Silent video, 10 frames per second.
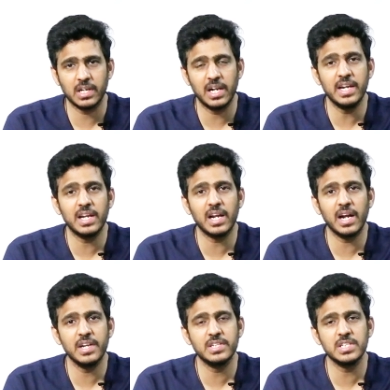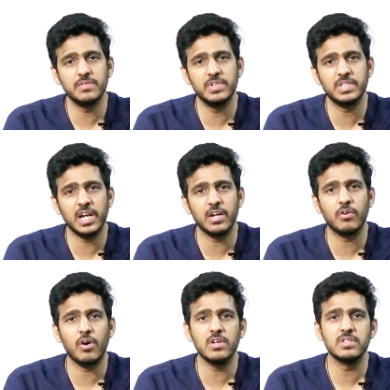clinical conditions which can
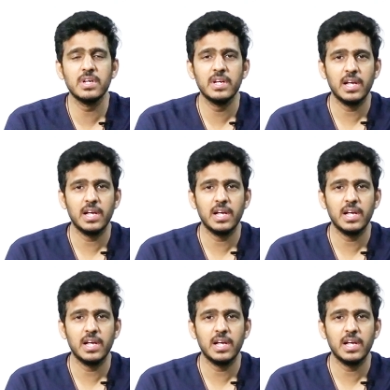cause